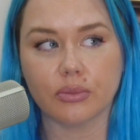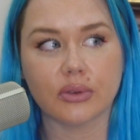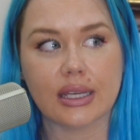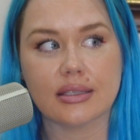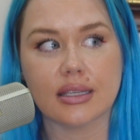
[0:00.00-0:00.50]
are
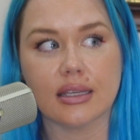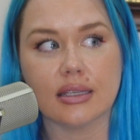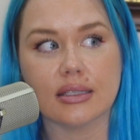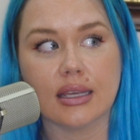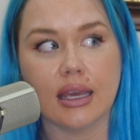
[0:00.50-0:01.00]

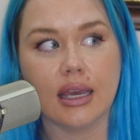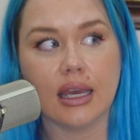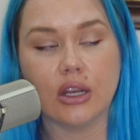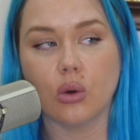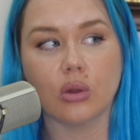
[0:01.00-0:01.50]
places
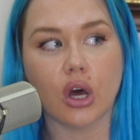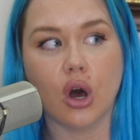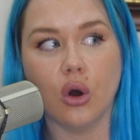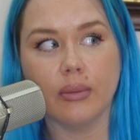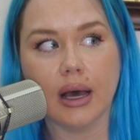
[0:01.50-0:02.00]
in
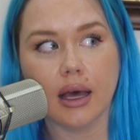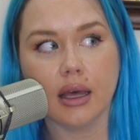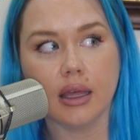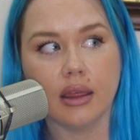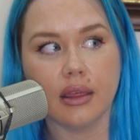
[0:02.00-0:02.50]
Oklahoma
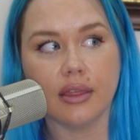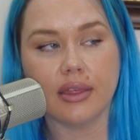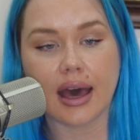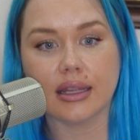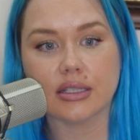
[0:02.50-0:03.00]

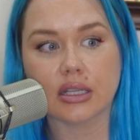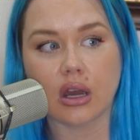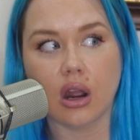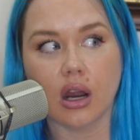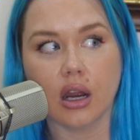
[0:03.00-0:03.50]
that
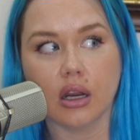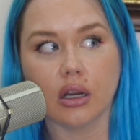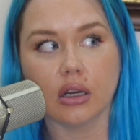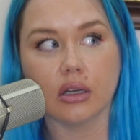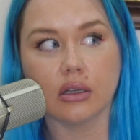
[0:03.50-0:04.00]

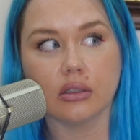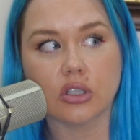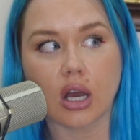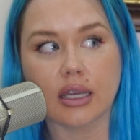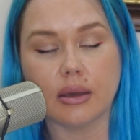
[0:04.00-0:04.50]
are
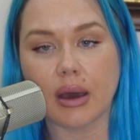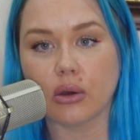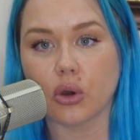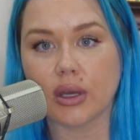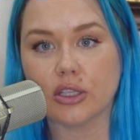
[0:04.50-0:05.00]
talking about
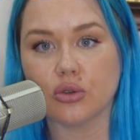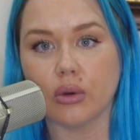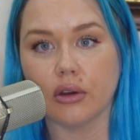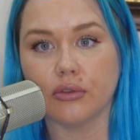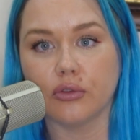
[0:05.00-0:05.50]
going to
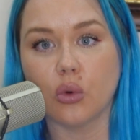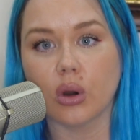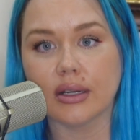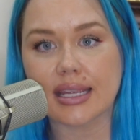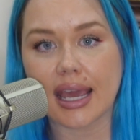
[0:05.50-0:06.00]
a
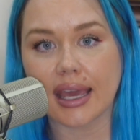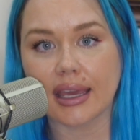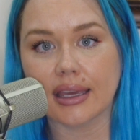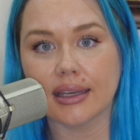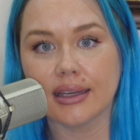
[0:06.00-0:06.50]

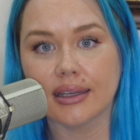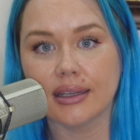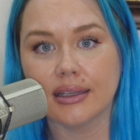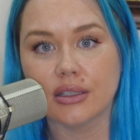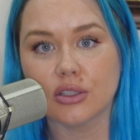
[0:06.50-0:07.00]
4-day
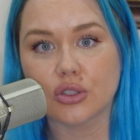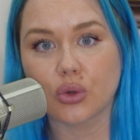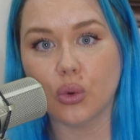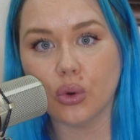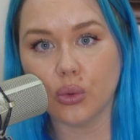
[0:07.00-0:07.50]

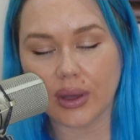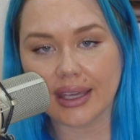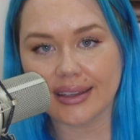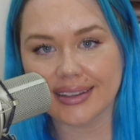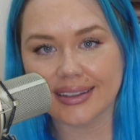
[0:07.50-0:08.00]
school
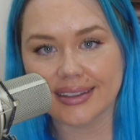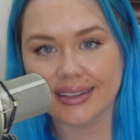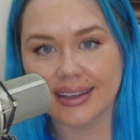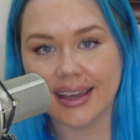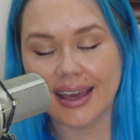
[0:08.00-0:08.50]
week.
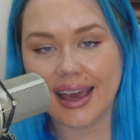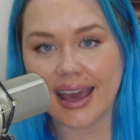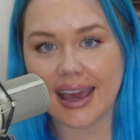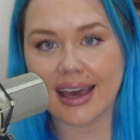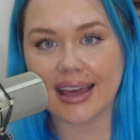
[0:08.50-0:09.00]

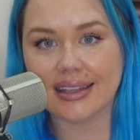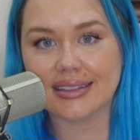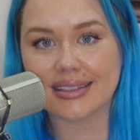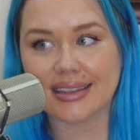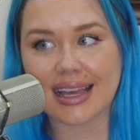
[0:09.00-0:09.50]

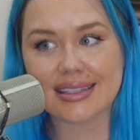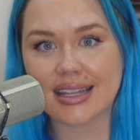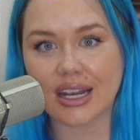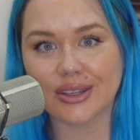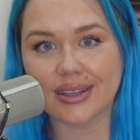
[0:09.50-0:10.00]
And that's
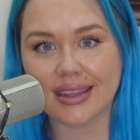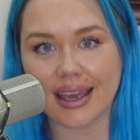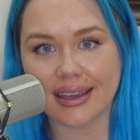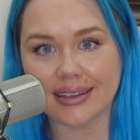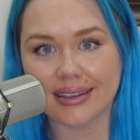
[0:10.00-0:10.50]
not a good
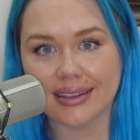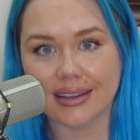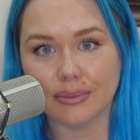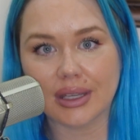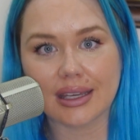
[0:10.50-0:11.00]
thing,
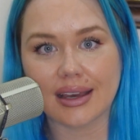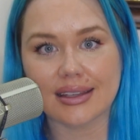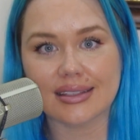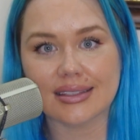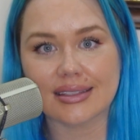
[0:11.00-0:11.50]

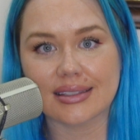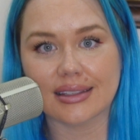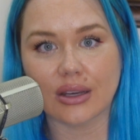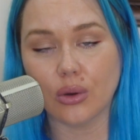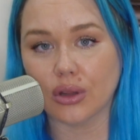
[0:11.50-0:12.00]
because
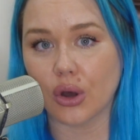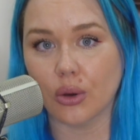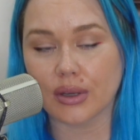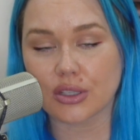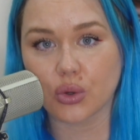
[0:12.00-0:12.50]

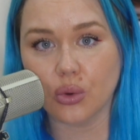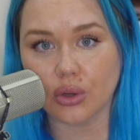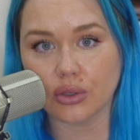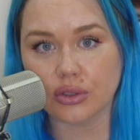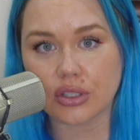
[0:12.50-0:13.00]
Oklahoma
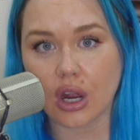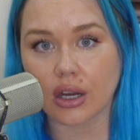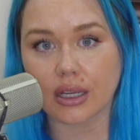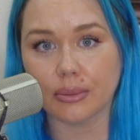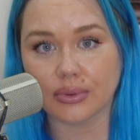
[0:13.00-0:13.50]
schools are
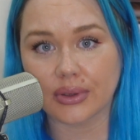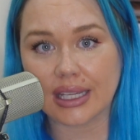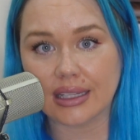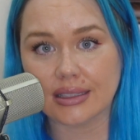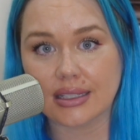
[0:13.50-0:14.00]

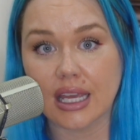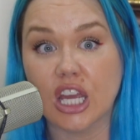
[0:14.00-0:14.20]
complete.